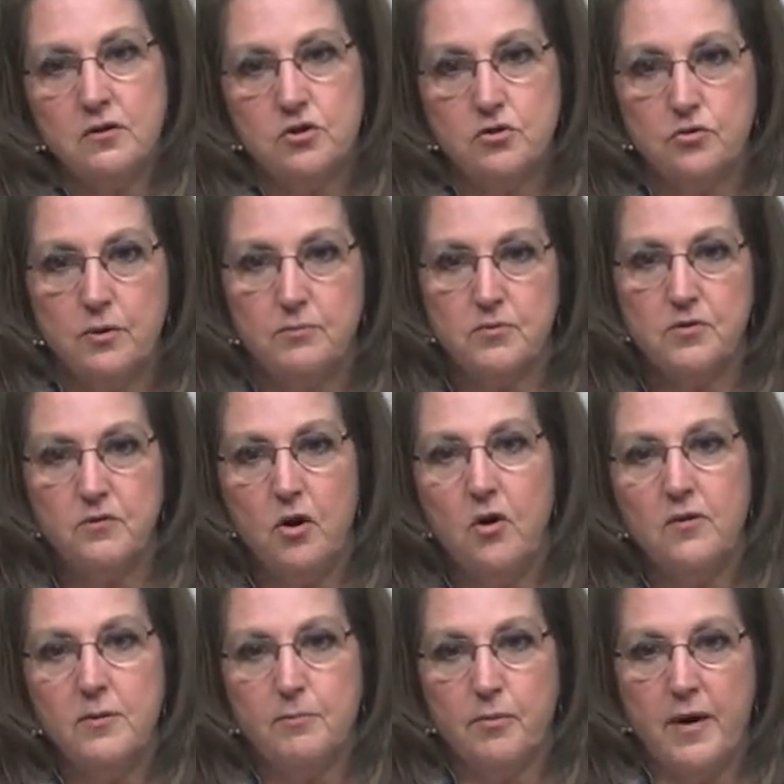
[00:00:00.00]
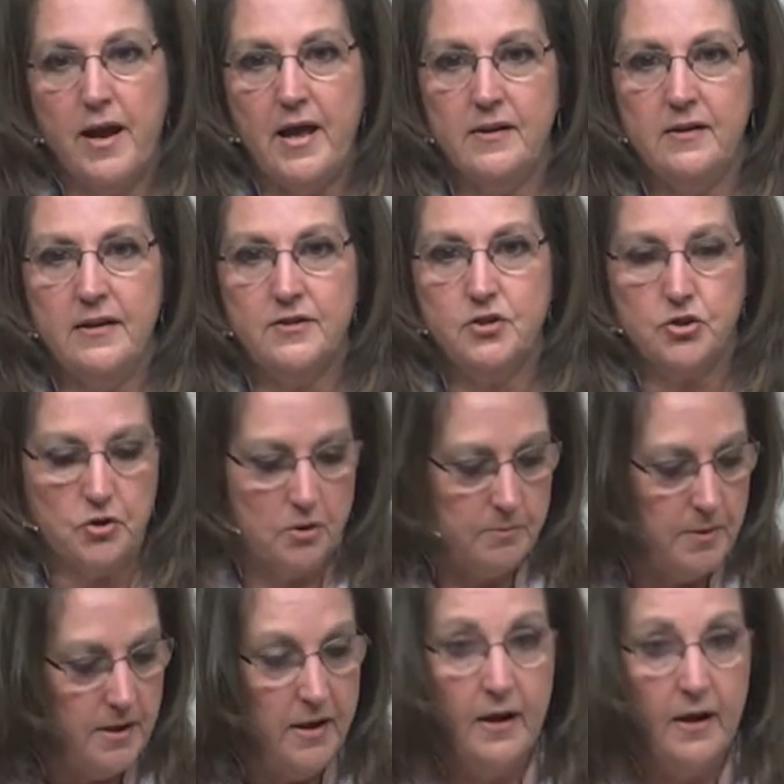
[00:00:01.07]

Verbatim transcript: stripped of all the bran and germ,